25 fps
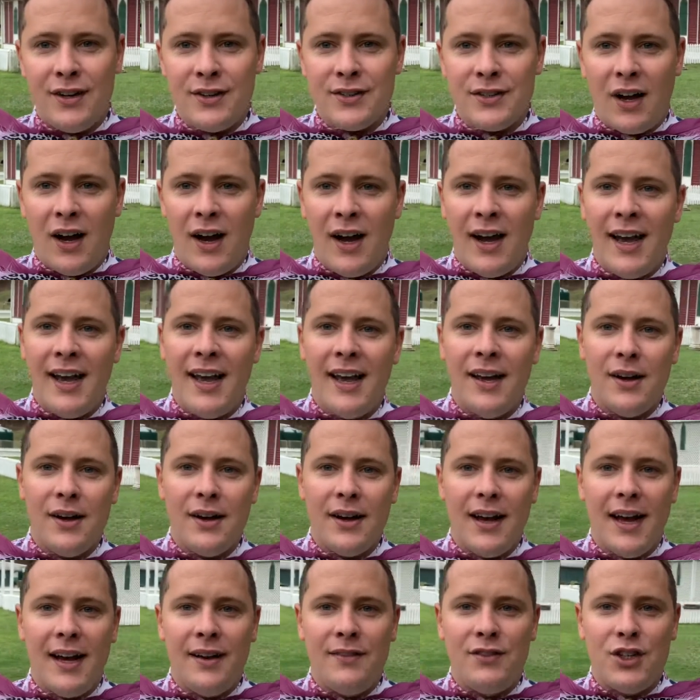I
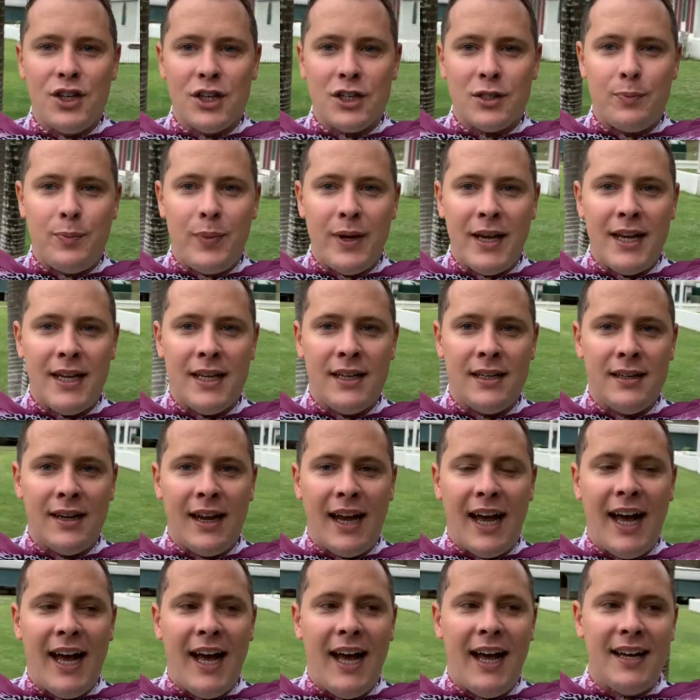have just been
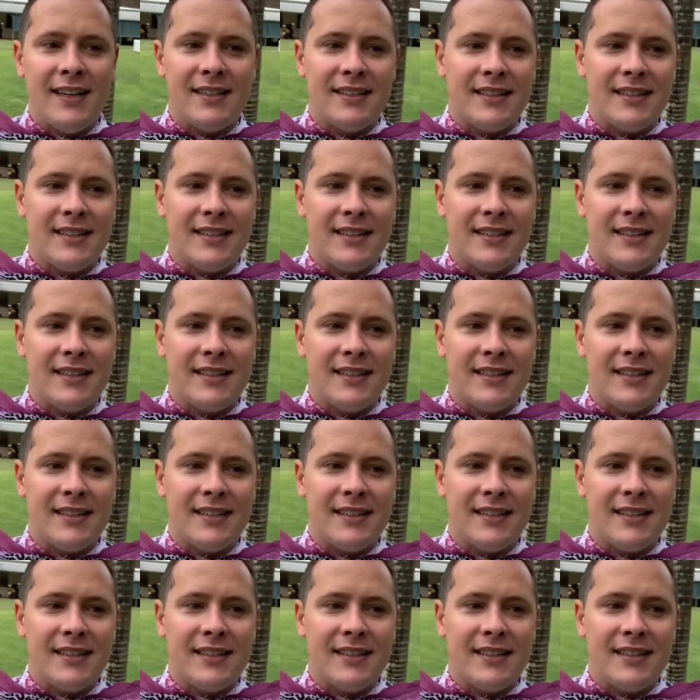at